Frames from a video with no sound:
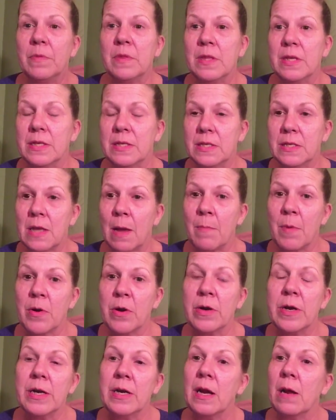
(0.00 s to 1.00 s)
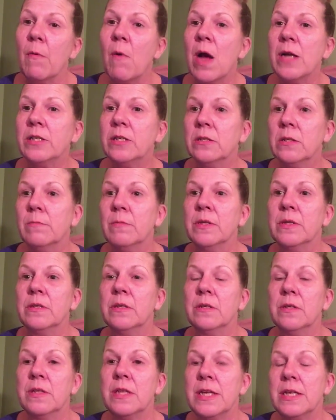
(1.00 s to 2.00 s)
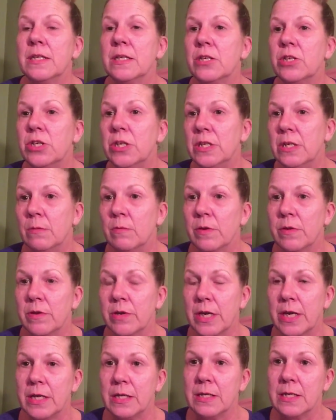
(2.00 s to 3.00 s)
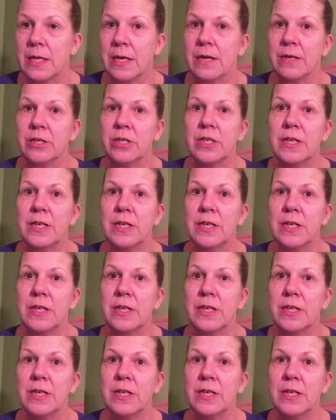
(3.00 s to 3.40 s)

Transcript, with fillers: this summer, and I watched some of the things that she did with her kids there.